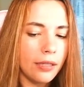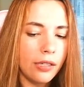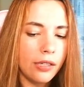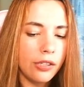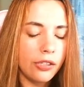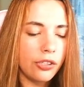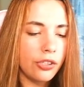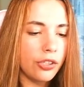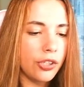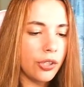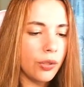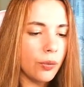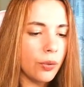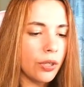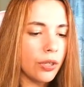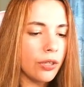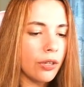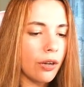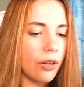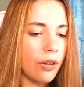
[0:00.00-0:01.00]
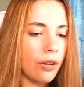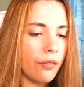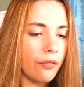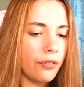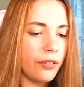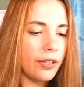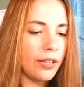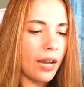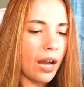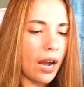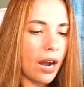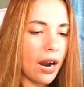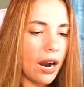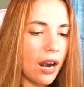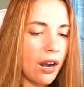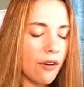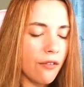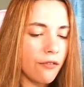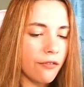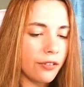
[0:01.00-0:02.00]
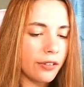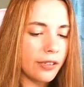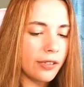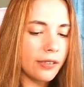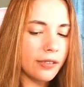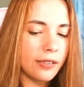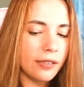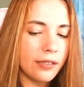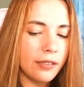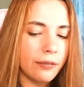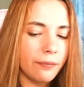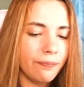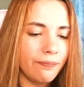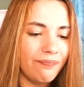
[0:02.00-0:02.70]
Steward of the Harvest.